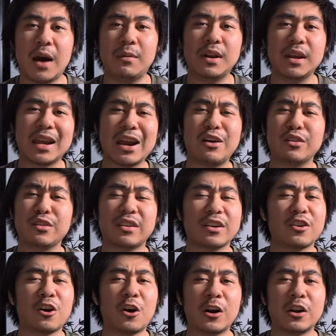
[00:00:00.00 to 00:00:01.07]
how many kills
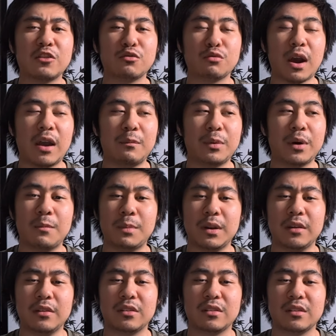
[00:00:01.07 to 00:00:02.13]
did Carnage ramp up in
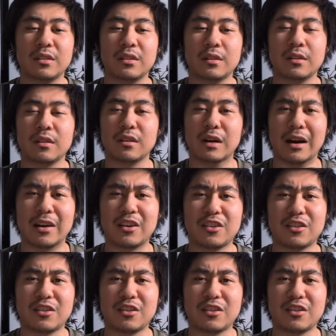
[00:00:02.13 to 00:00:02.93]
his uh,